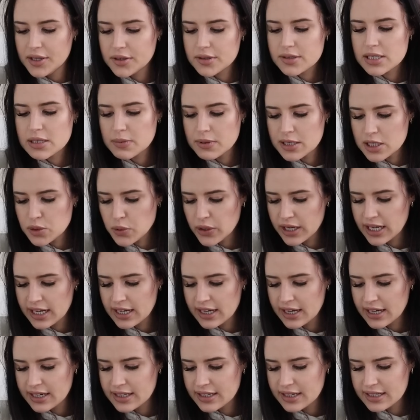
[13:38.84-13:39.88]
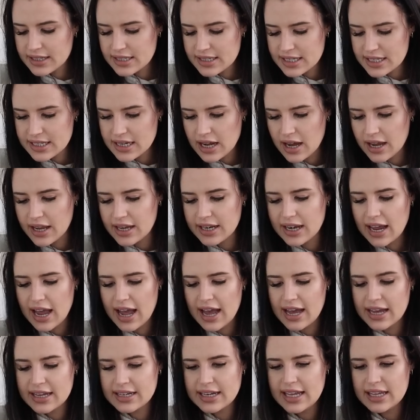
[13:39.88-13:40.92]
used to be £29.99
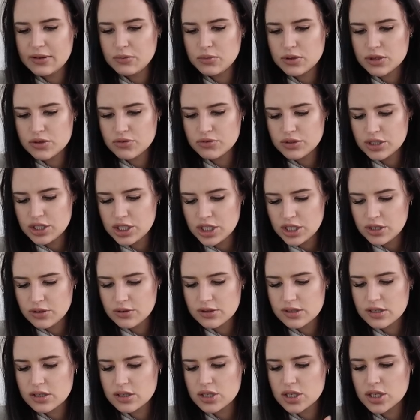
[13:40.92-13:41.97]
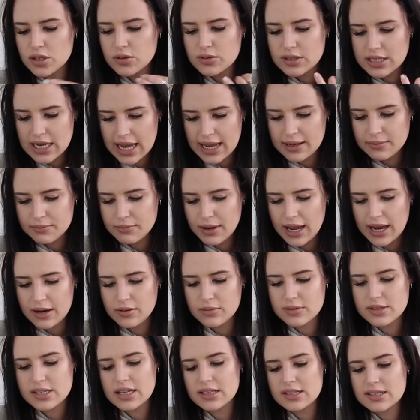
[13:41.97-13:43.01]
and it was reduced to
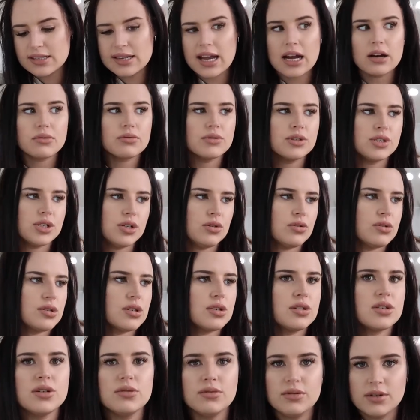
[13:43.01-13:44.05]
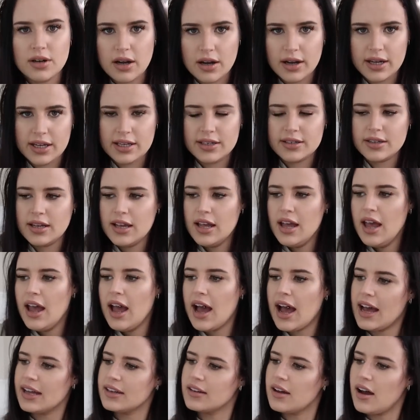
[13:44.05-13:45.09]
£10. It's now reduced to £9.
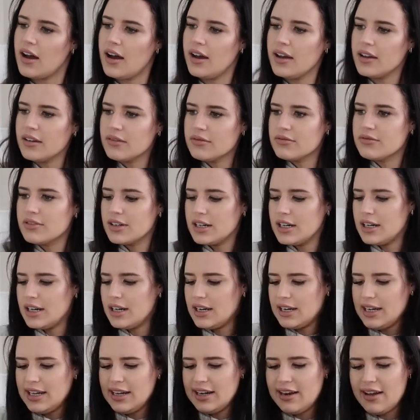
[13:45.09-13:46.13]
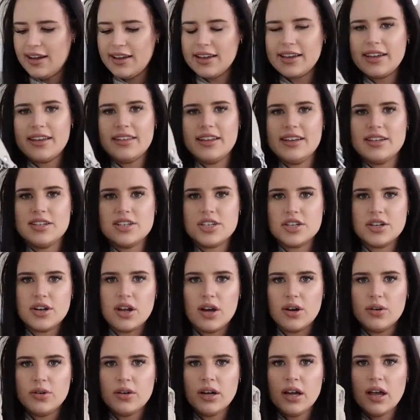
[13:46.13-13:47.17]
And I really like this, you
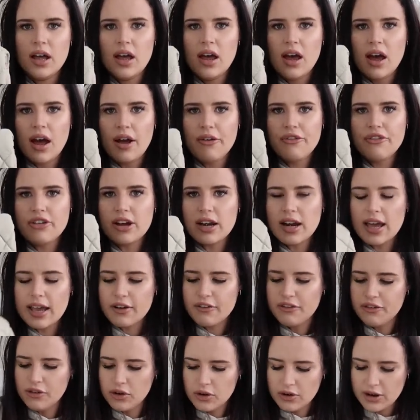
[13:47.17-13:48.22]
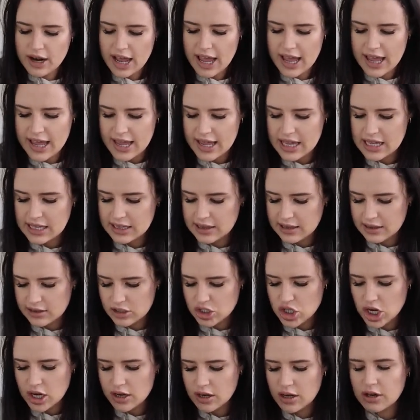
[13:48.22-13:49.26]
know. I feel like for a
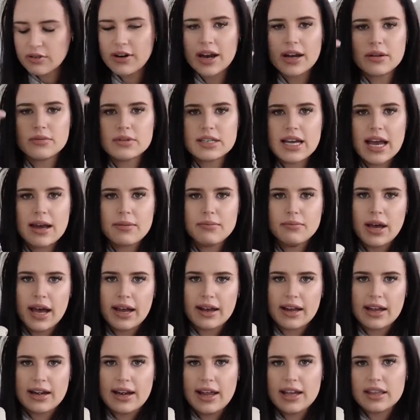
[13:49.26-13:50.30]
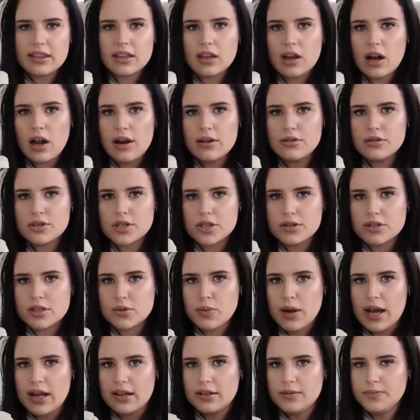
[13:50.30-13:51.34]
chuck around handbag, I like the closure as
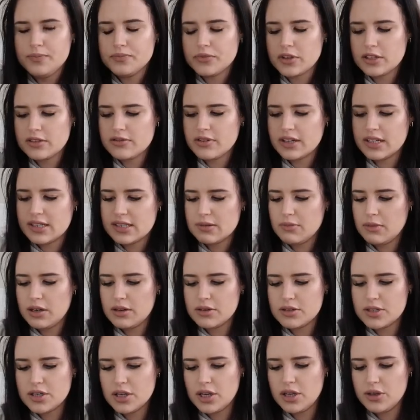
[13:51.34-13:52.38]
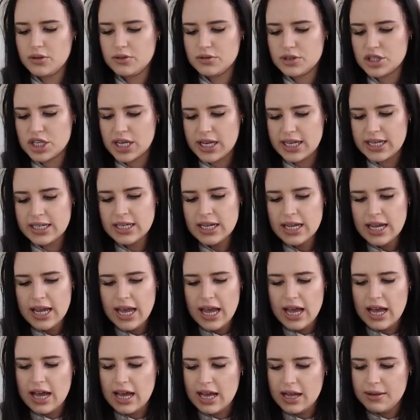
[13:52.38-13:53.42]
well. It's very similar to Gucci.
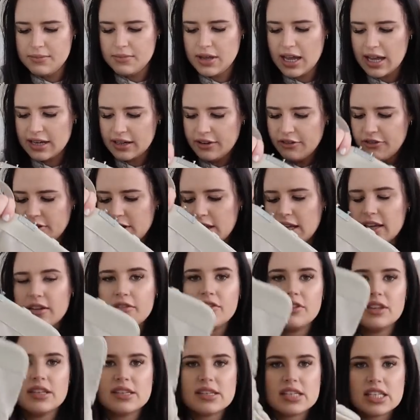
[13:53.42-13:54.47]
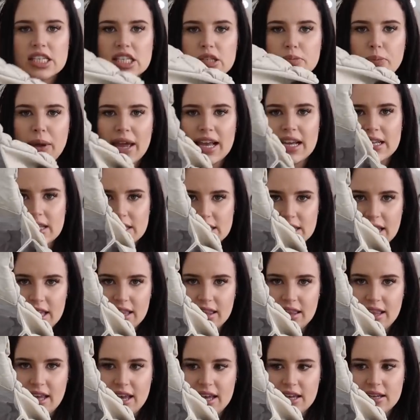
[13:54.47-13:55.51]
And I feel like for the space
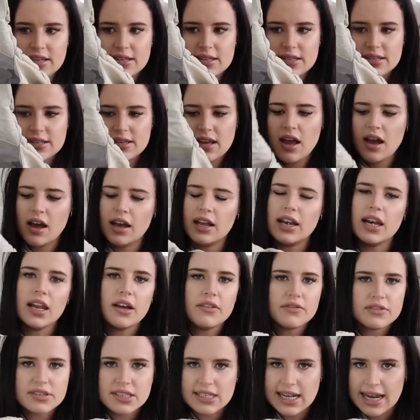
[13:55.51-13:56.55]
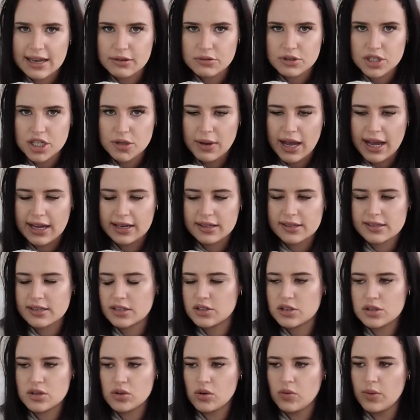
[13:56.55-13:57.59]
in this, I love slouchy bags, I
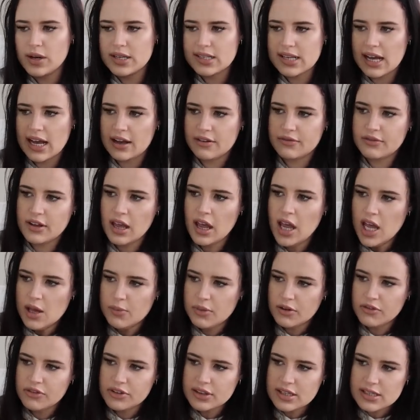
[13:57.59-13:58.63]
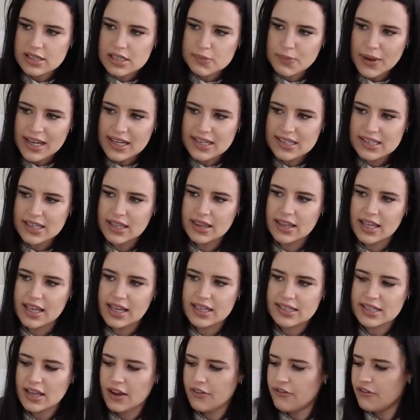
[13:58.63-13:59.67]
just always have. But for the space in
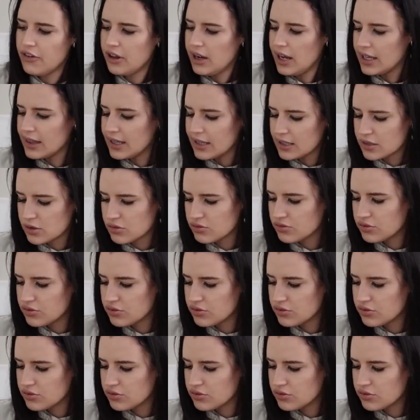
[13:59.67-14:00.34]
this, I feel like that's